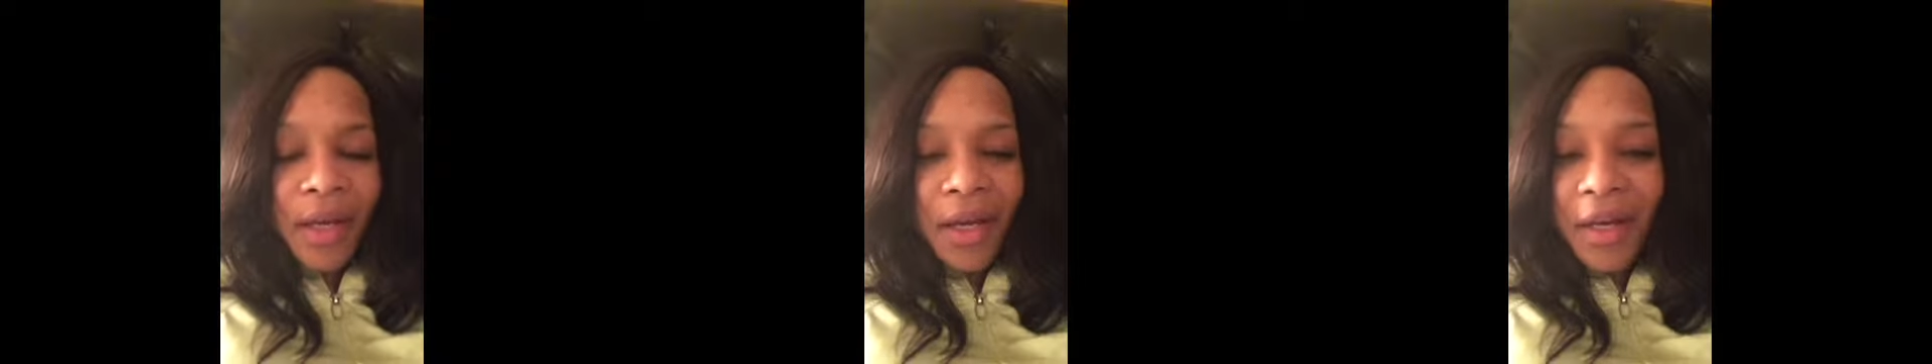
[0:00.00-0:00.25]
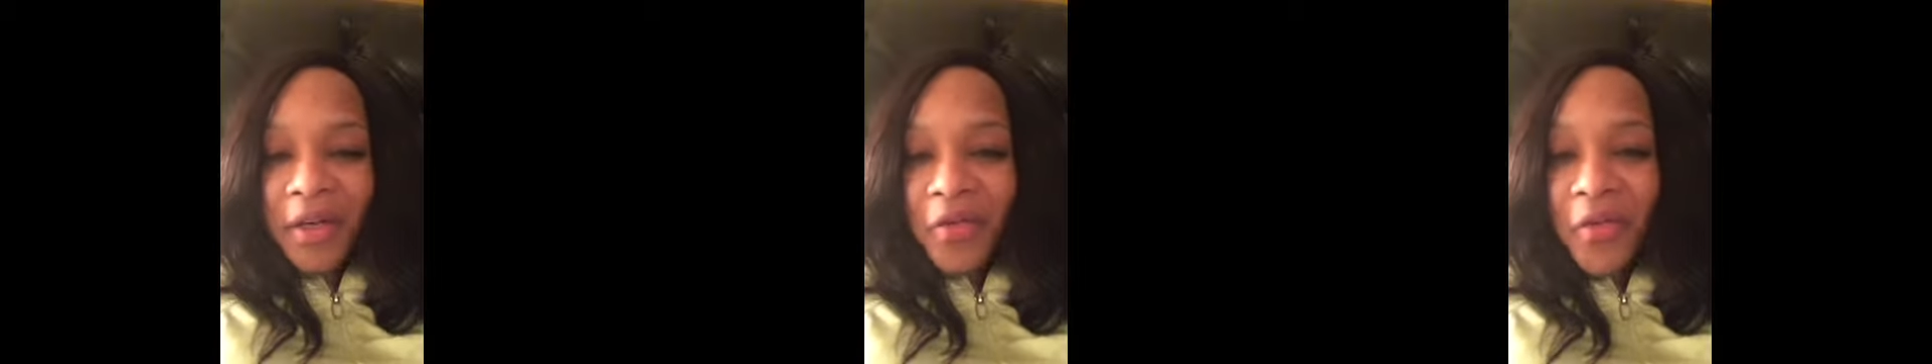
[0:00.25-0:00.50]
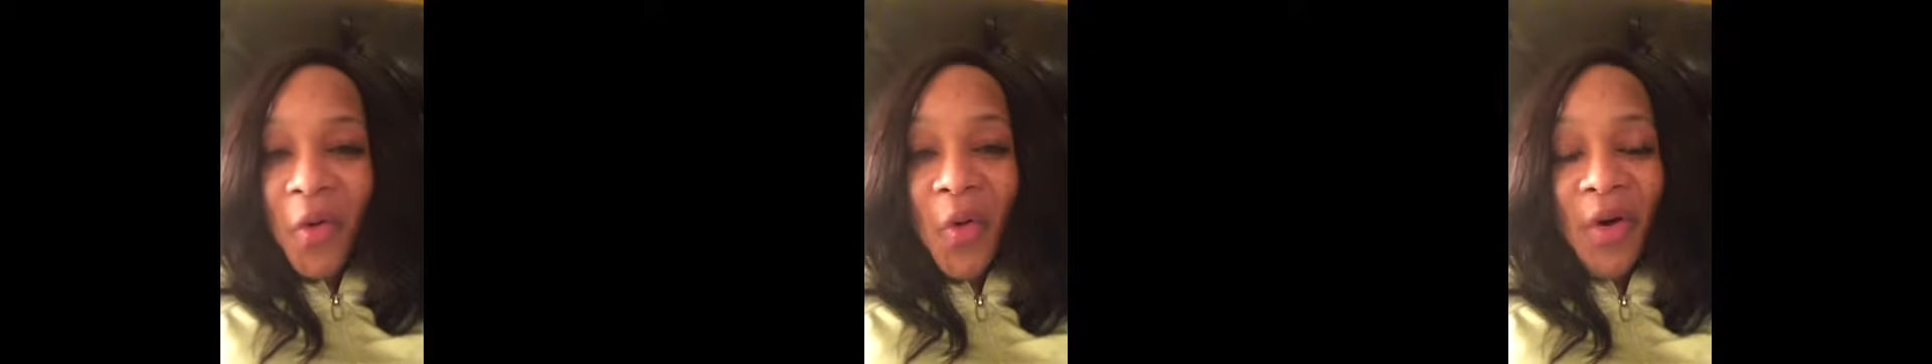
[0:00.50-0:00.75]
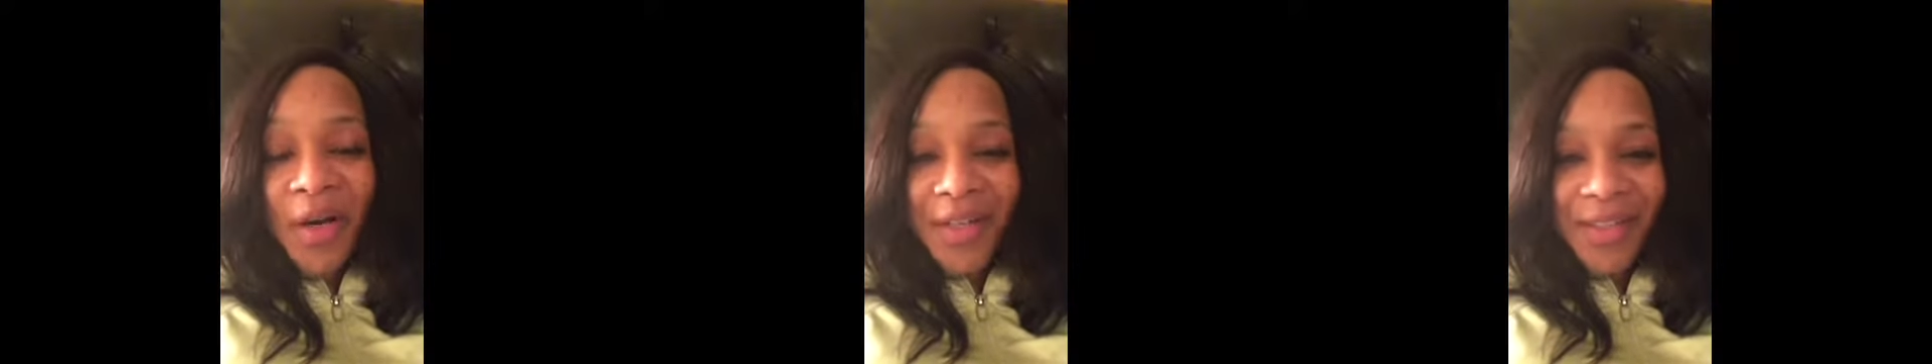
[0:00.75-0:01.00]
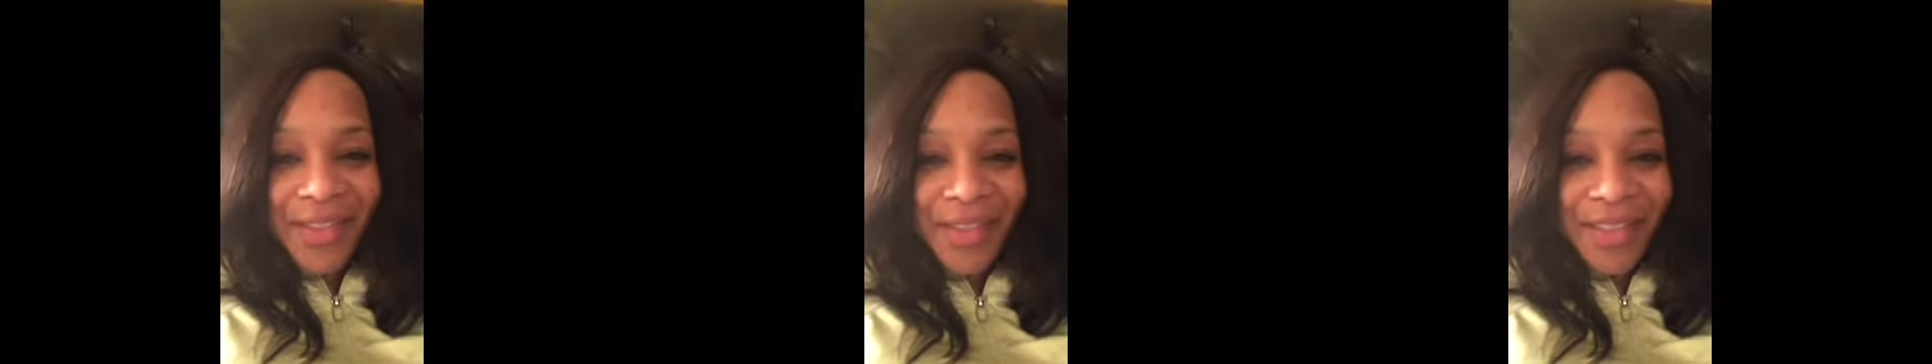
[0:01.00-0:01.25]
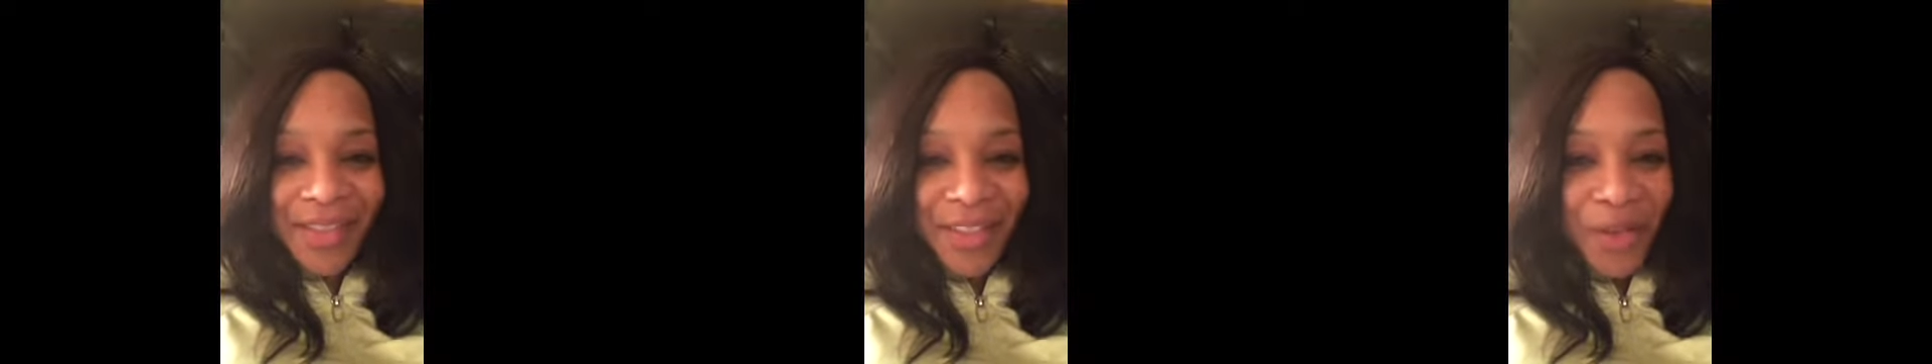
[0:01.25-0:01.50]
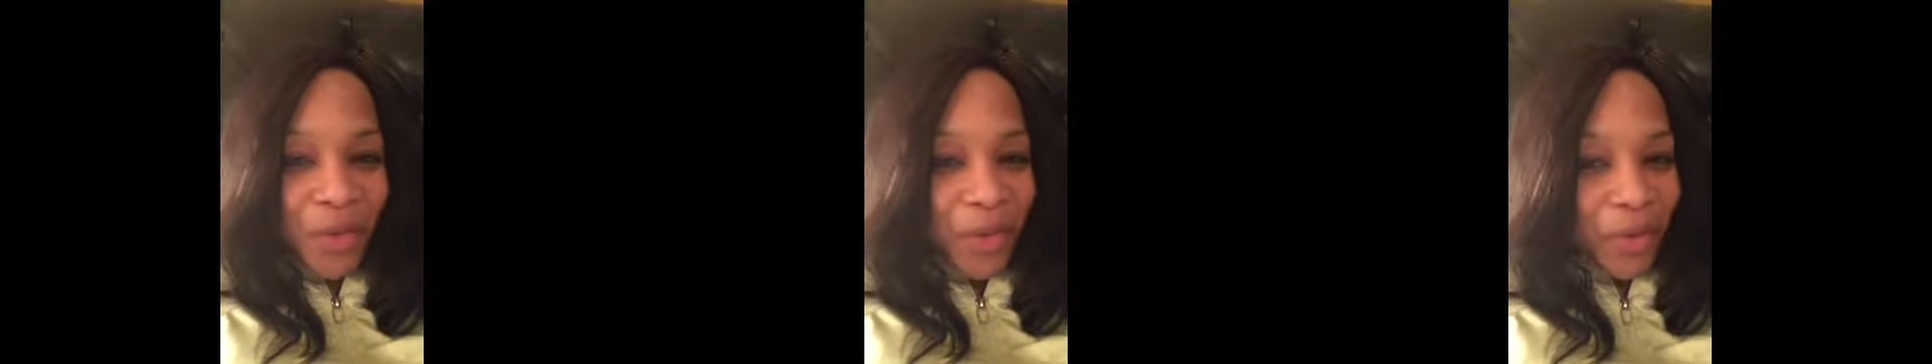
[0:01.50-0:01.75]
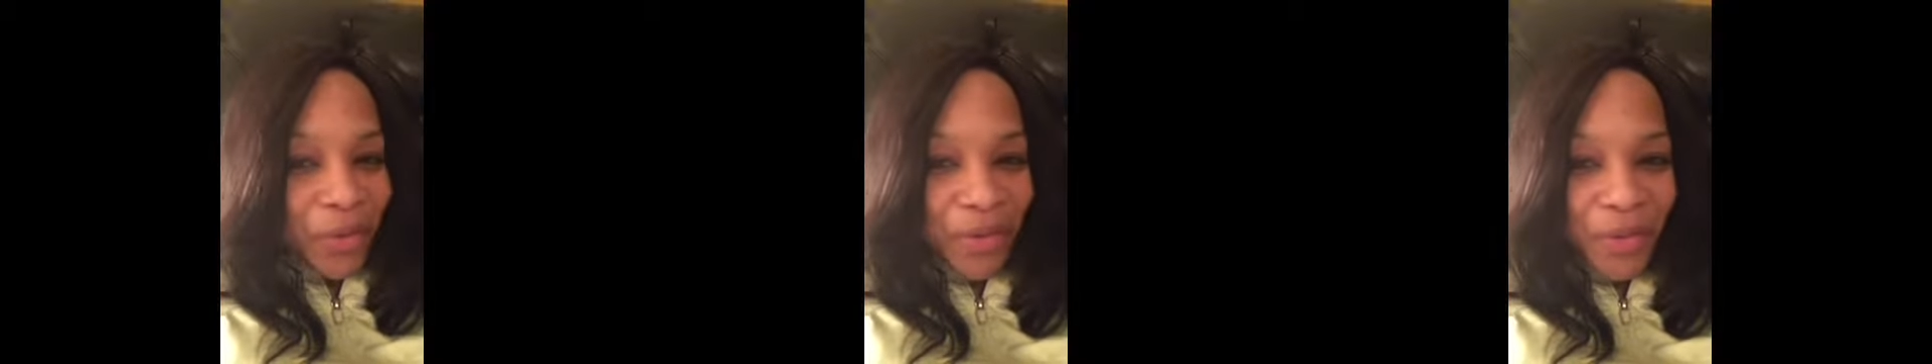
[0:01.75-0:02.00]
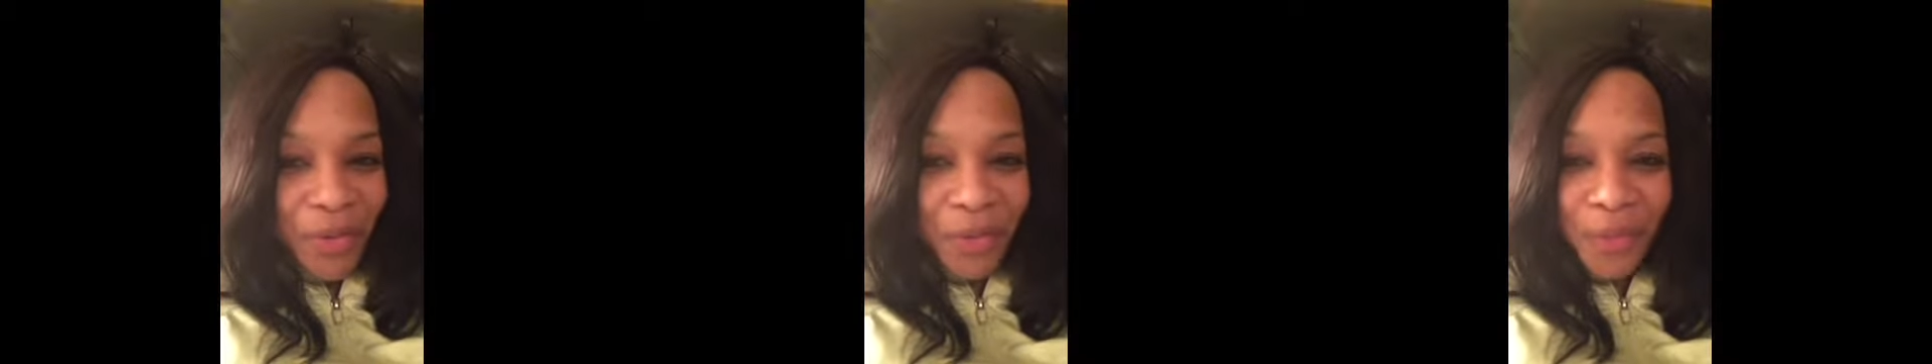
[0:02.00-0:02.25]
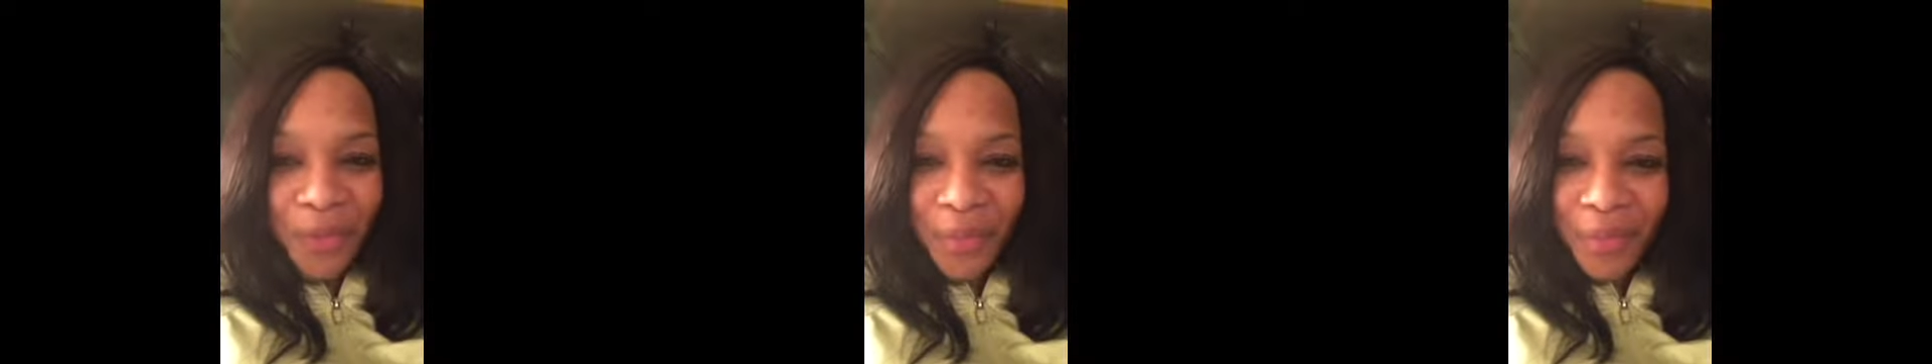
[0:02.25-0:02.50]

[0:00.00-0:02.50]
And of course, what do we do?